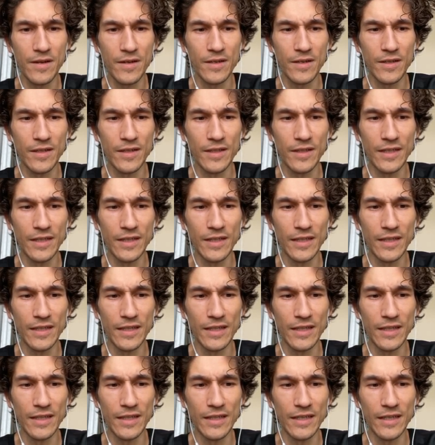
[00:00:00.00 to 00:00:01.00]
Yeah, now
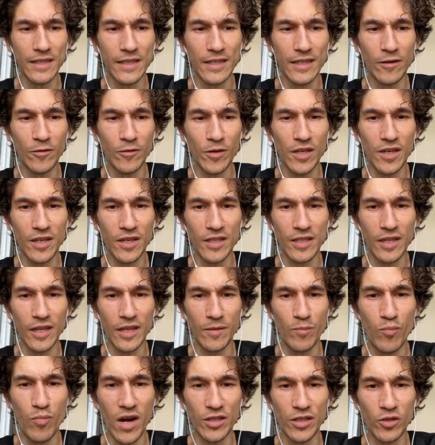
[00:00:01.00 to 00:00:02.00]
he has like
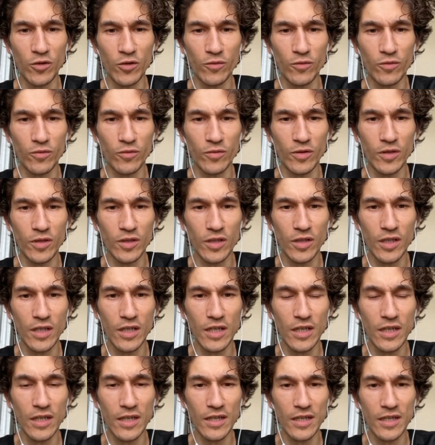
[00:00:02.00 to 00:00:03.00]
bunch of
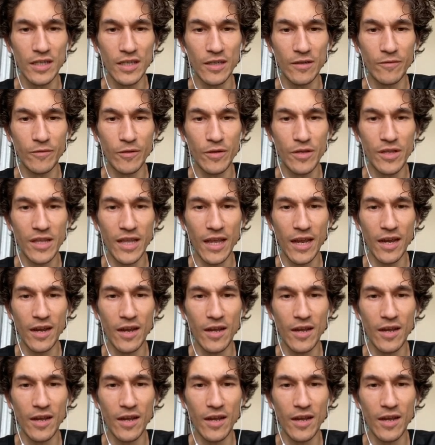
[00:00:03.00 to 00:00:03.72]
everything.